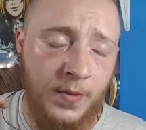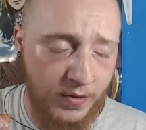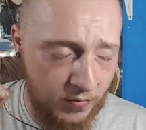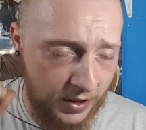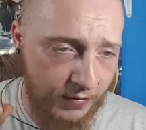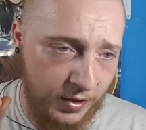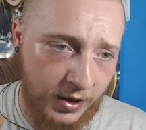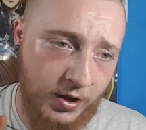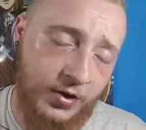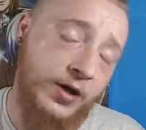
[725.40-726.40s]
They really,
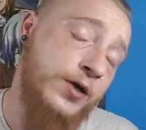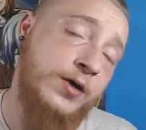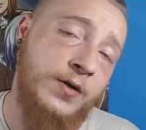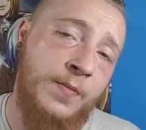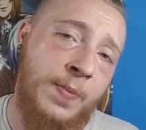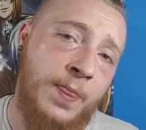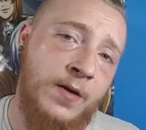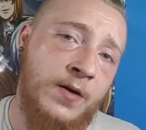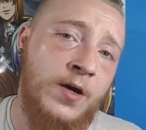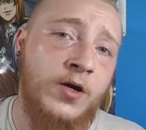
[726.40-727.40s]
really are nice.
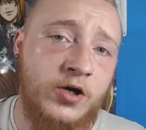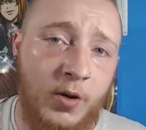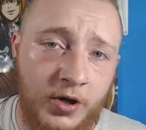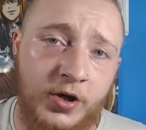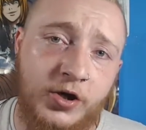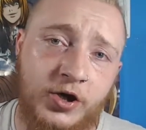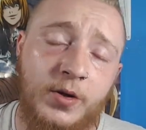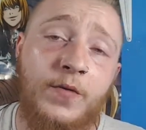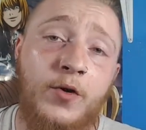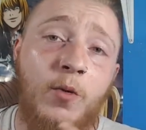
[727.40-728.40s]
So I urge you,
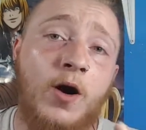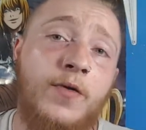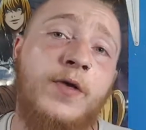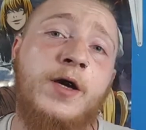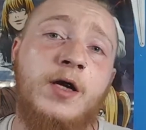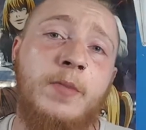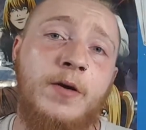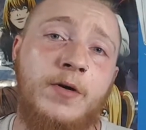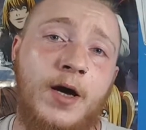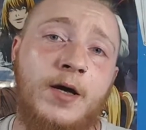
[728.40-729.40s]
if you are thinking
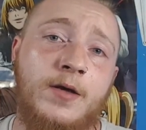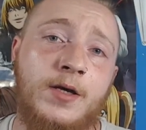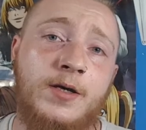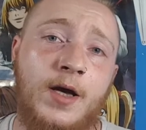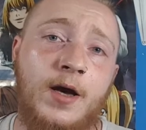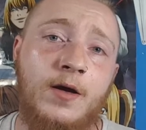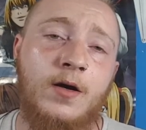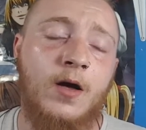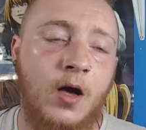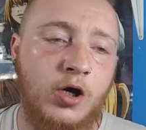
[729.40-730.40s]
about getting this set,
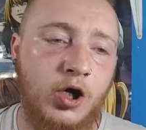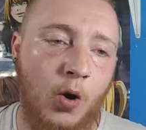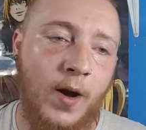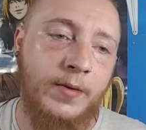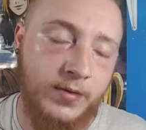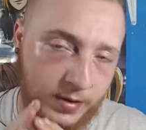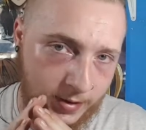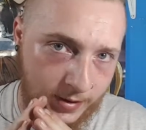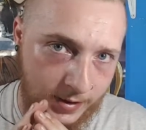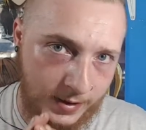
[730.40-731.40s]
go out,
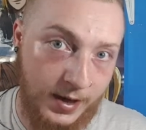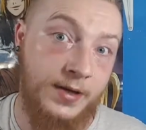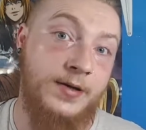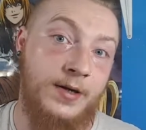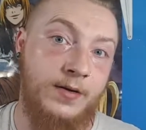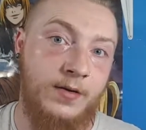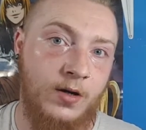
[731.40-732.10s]
get it.